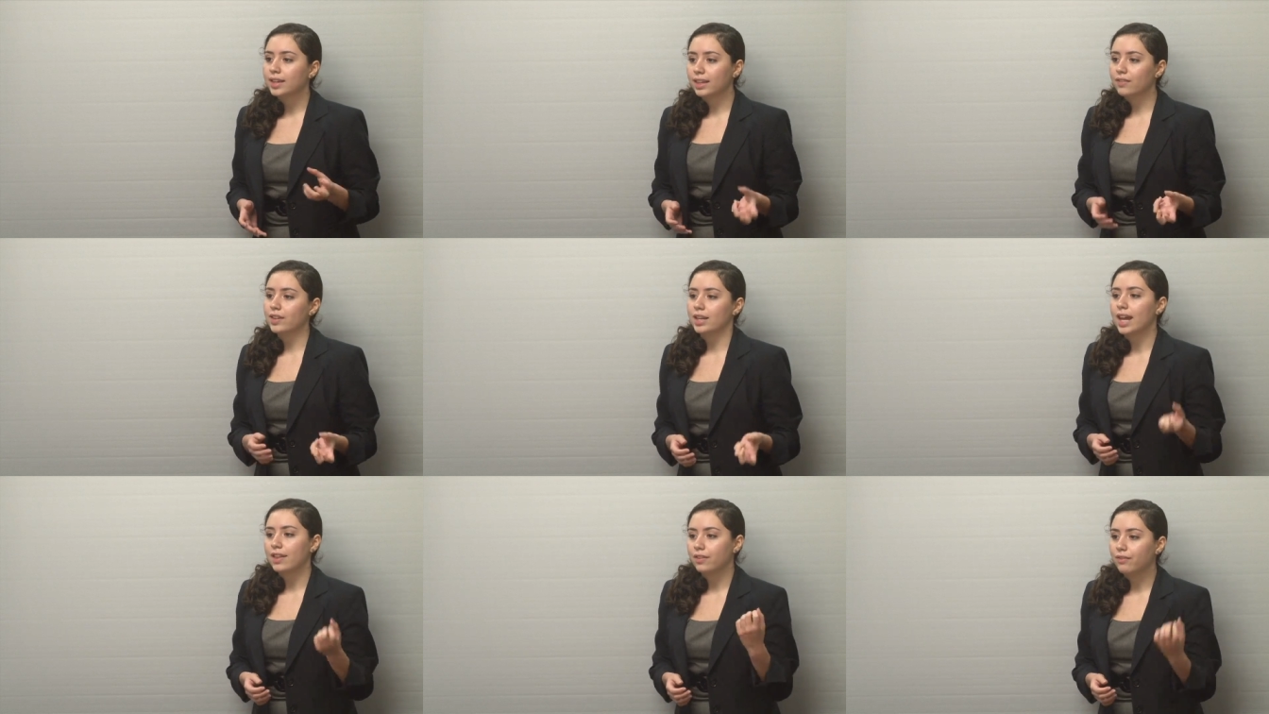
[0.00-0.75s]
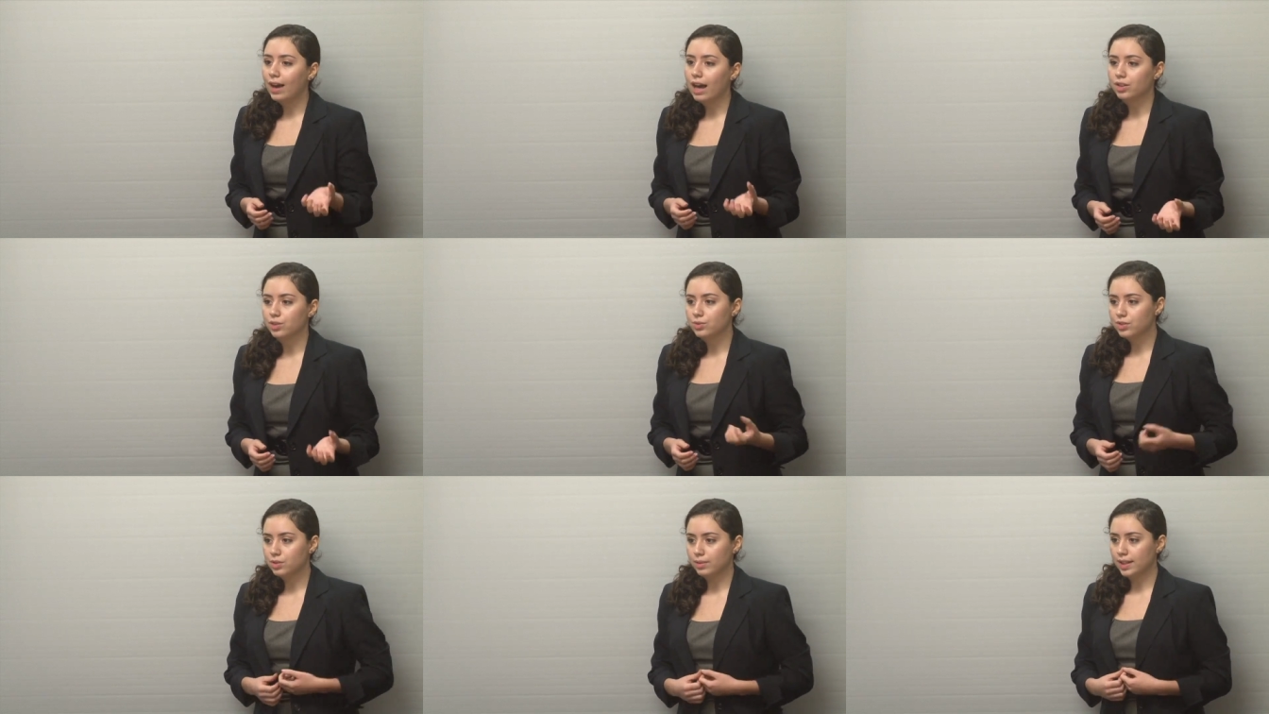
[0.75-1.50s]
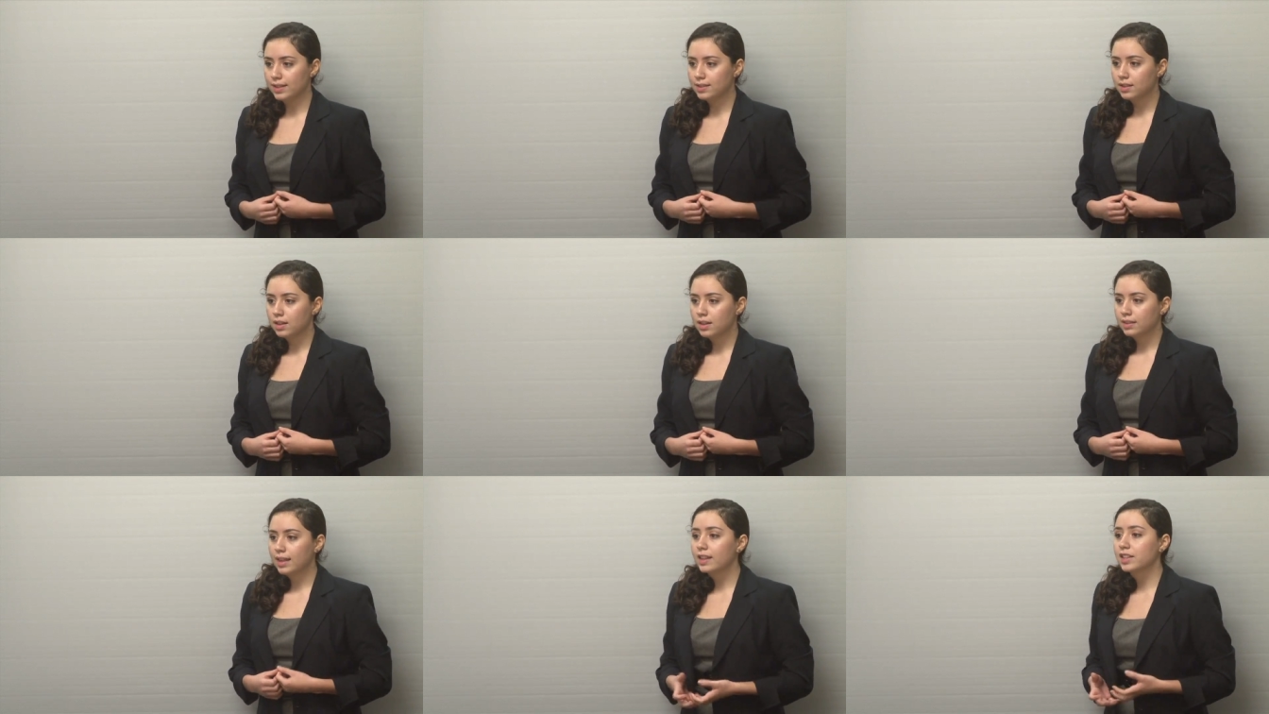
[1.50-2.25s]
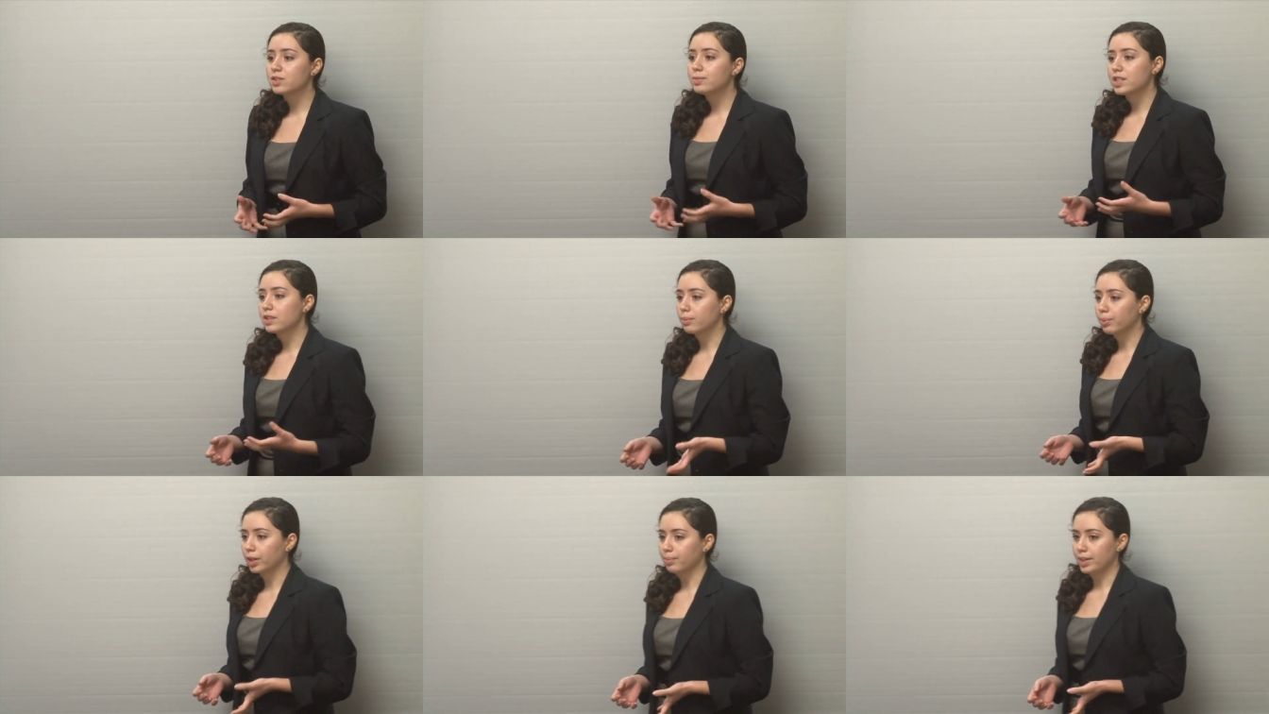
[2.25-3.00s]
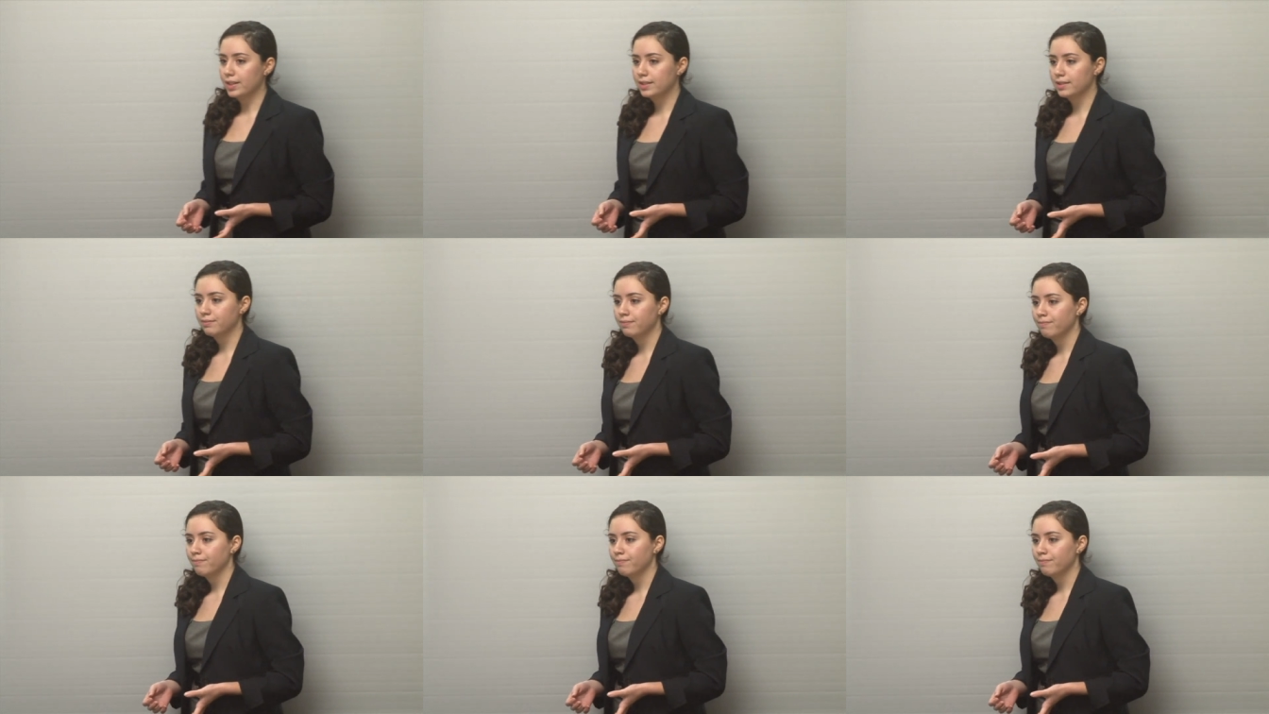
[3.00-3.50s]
given in the values to us. That leads me to the purpose.